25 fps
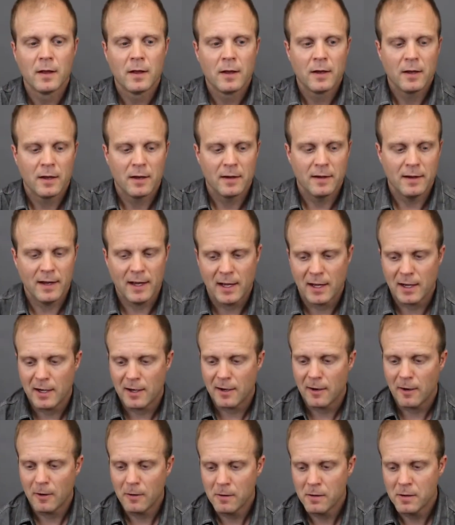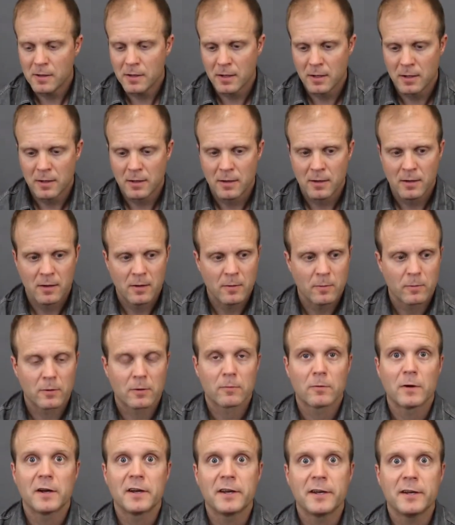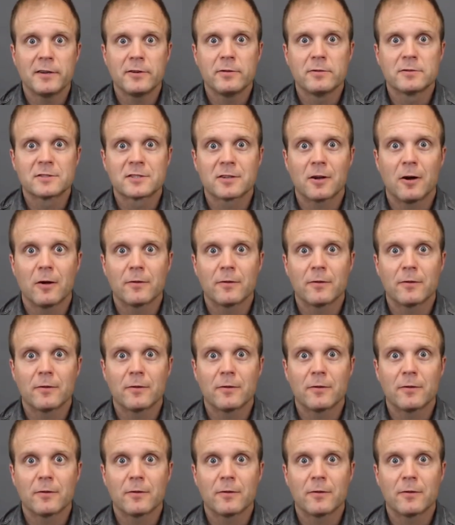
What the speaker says: Now we're ready to install the